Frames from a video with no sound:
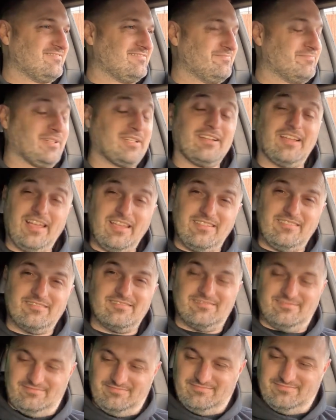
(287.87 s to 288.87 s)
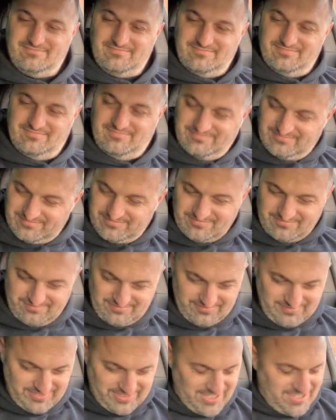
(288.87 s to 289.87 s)
But hey,
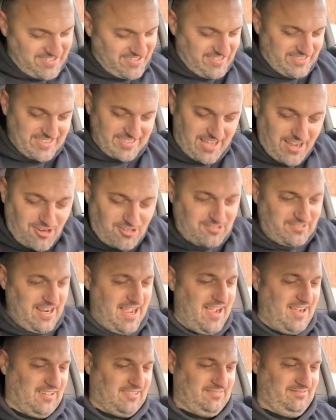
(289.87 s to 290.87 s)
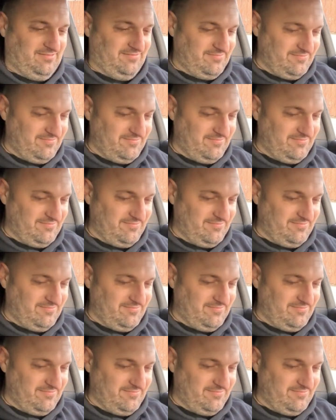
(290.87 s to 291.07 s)
she's good to go now,